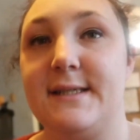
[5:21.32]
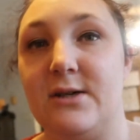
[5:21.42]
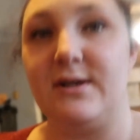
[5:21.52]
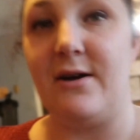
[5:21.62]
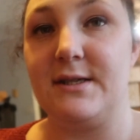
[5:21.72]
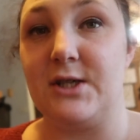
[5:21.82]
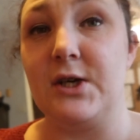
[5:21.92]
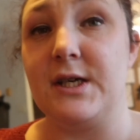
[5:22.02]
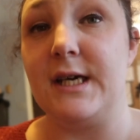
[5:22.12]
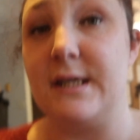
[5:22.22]
so now it's
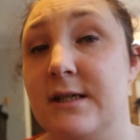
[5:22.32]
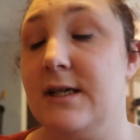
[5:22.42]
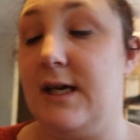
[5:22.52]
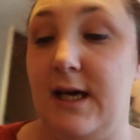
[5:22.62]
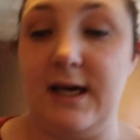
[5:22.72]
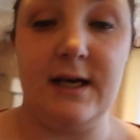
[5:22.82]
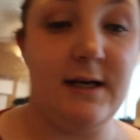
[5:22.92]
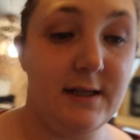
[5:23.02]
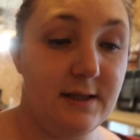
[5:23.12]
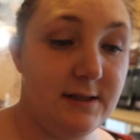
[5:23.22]
cooking
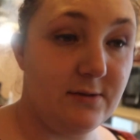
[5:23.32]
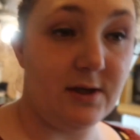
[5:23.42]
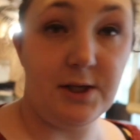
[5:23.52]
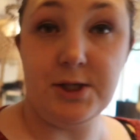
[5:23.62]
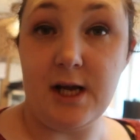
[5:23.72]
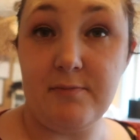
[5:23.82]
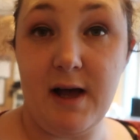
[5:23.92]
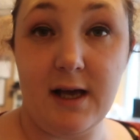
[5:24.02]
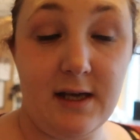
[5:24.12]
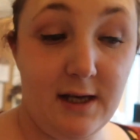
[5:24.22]
and we're gonna check
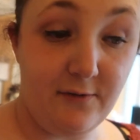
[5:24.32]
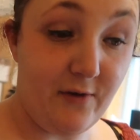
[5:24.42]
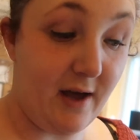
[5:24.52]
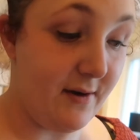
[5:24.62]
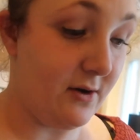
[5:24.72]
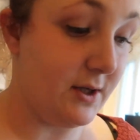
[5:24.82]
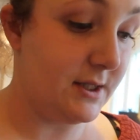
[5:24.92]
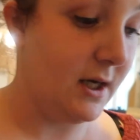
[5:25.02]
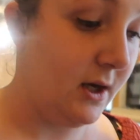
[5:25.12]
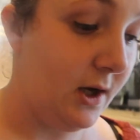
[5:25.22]
back in five hours,
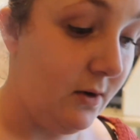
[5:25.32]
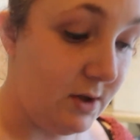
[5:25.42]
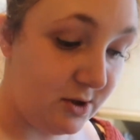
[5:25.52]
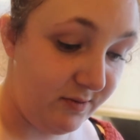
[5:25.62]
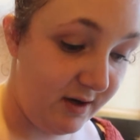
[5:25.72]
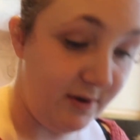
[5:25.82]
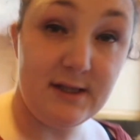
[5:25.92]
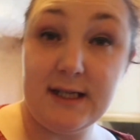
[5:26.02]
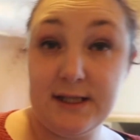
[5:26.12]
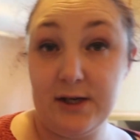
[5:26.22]
which will be about
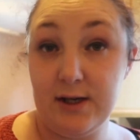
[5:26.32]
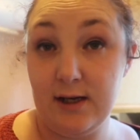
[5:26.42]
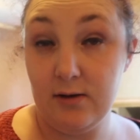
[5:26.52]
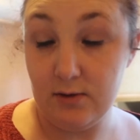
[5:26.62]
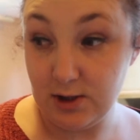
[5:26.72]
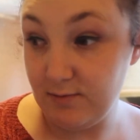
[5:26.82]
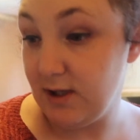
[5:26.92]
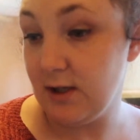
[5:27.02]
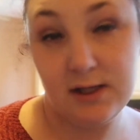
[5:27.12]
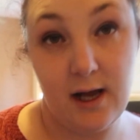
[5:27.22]
6.30, which would be
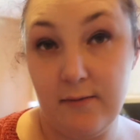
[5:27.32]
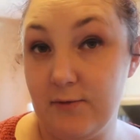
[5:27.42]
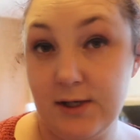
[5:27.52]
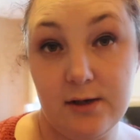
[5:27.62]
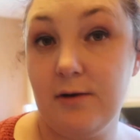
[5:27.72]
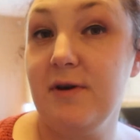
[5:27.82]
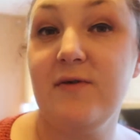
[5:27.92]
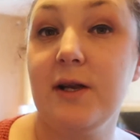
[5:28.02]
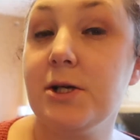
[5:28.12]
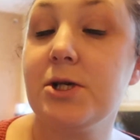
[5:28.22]
good time for dinner to be
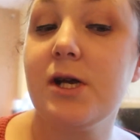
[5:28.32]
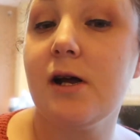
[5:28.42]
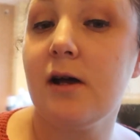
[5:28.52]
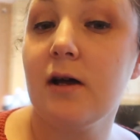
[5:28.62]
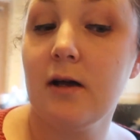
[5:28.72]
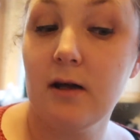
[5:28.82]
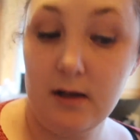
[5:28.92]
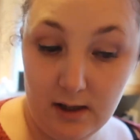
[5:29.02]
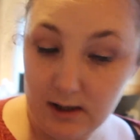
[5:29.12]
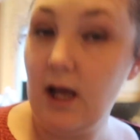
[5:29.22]
finished.
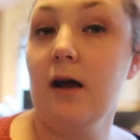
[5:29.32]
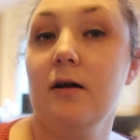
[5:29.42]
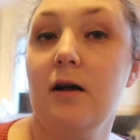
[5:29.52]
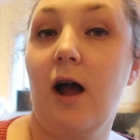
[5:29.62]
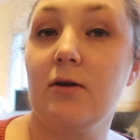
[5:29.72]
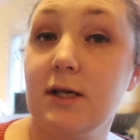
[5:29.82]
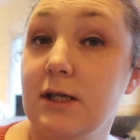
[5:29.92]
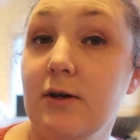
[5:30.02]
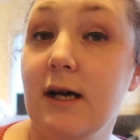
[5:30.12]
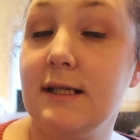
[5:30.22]
Yeah, I'll talk
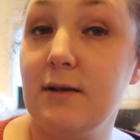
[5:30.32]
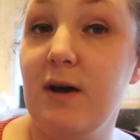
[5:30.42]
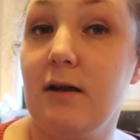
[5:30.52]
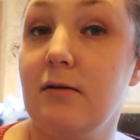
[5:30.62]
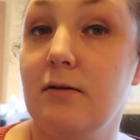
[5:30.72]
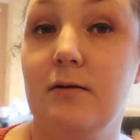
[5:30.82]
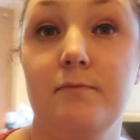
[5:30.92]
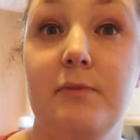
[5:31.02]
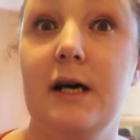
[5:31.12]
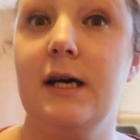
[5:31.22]
to you guys in a bit.
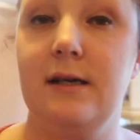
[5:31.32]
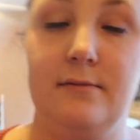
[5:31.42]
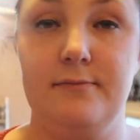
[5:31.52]
Bye.